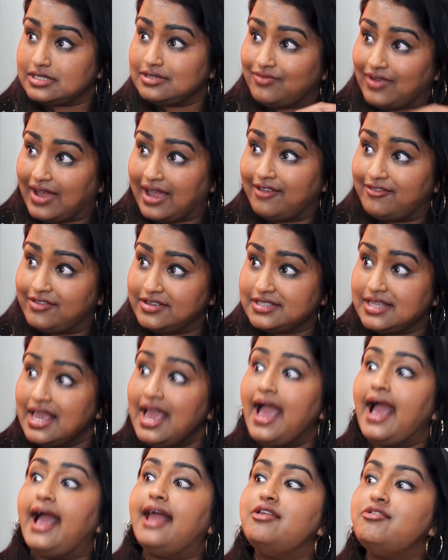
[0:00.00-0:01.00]
survivors
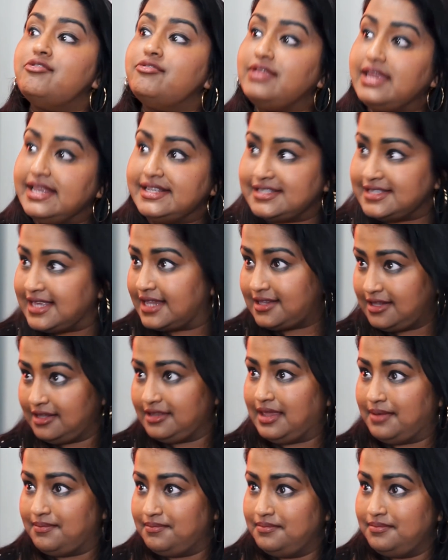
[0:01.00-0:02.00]
and resettle
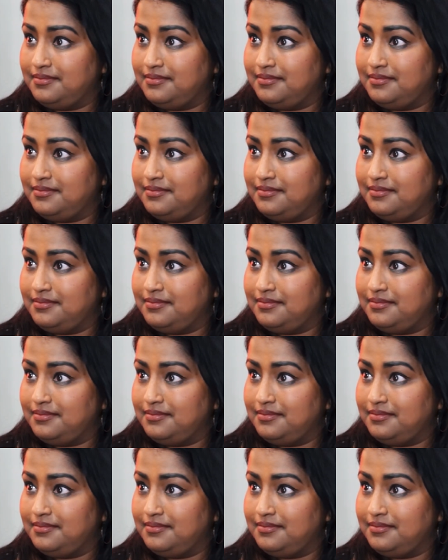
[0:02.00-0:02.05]
them